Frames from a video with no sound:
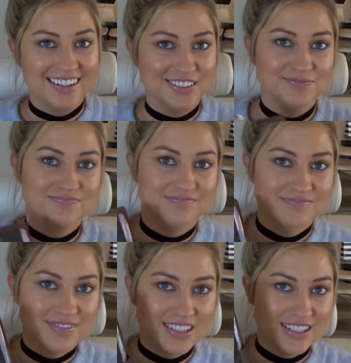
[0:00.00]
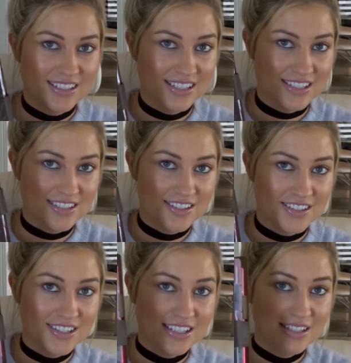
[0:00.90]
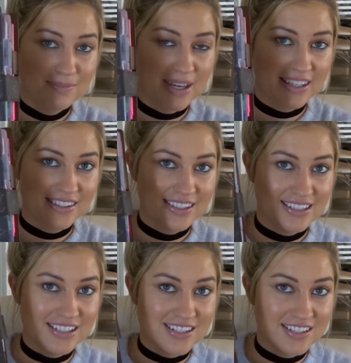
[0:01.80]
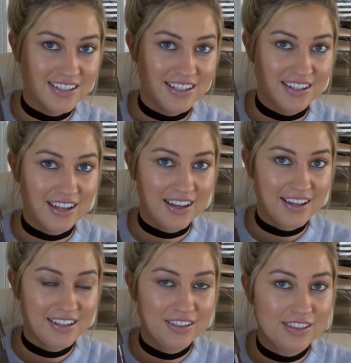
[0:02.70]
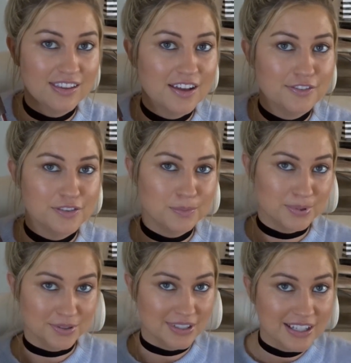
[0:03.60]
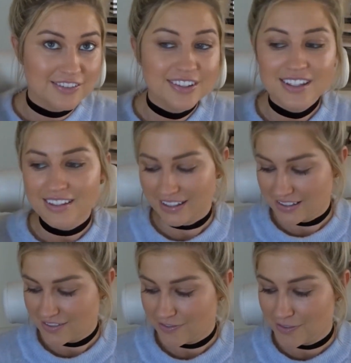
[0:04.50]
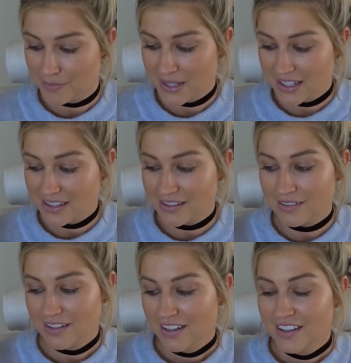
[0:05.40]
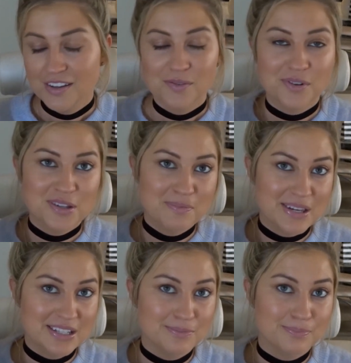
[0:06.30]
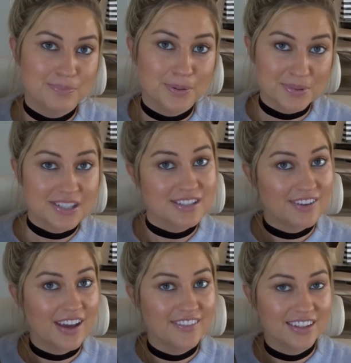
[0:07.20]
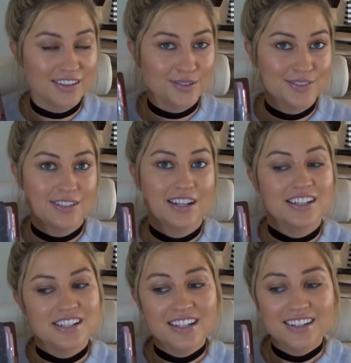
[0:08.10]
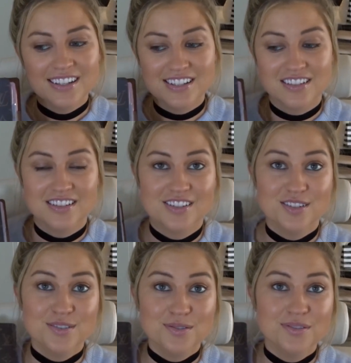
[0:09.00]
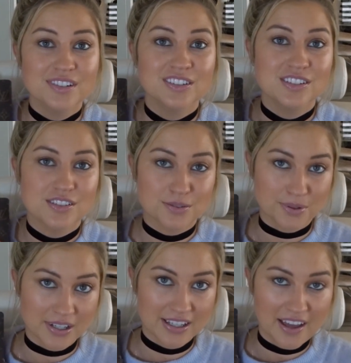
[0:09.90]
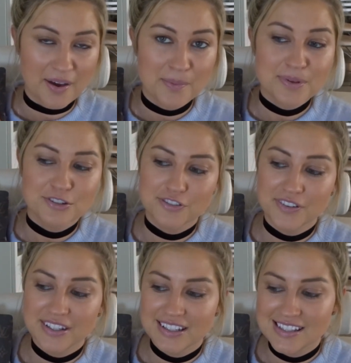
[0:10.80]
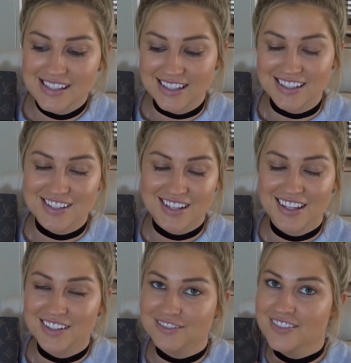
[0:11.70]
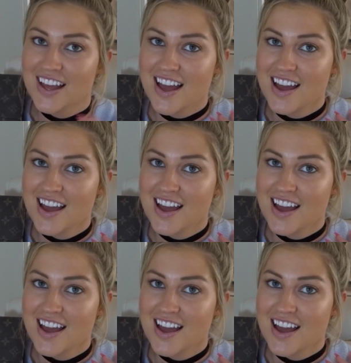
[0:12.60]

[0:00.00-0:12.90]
um, because it's just in immaculate condition and I love the beauty of it. Like for me, one of the main purposes of having a Louis Vuitton agenda is just to enjoy how beautiful it is and just kind of